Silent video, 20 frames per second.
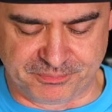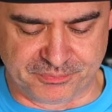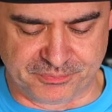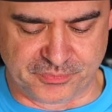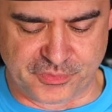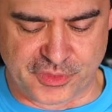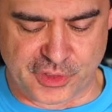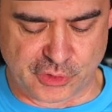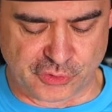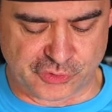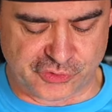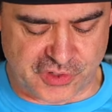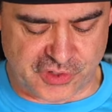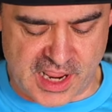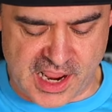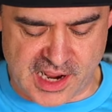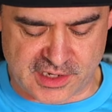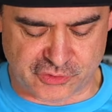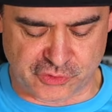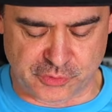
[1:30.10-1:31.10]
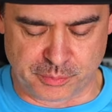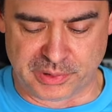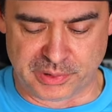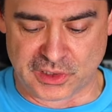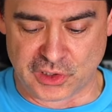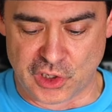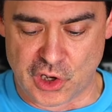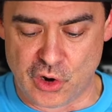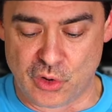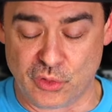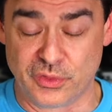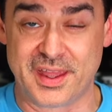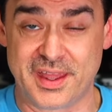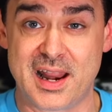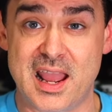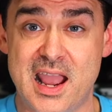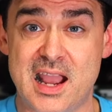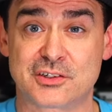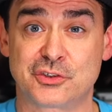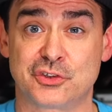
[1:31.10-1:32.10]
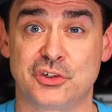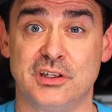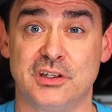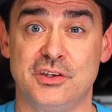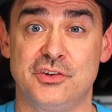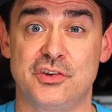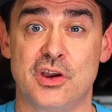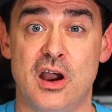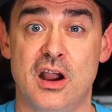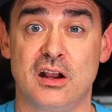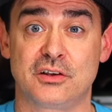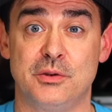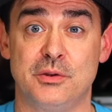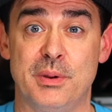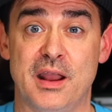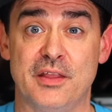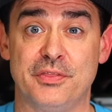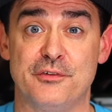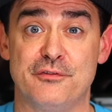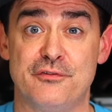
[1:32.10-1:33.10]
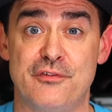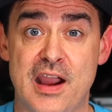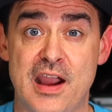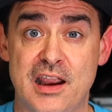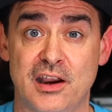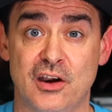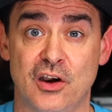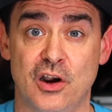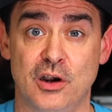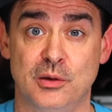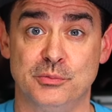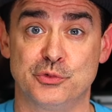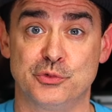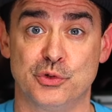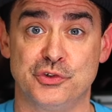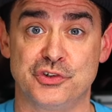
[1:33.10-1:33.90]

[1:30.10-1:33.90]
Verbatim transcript: there's text below that actually talked about the firearms,